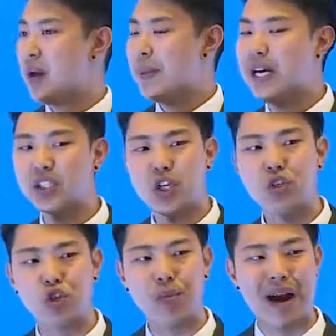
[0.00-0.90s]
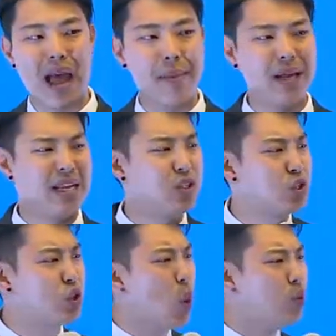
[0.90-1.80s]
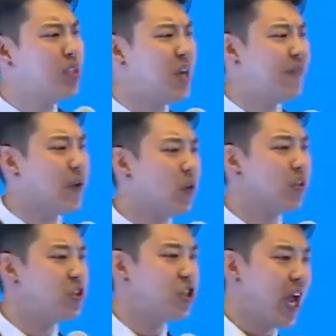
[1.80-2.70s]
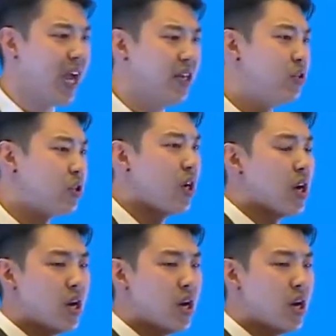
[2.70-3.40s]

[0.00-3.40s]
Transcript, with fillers: Because consumer habit is so difficult to change.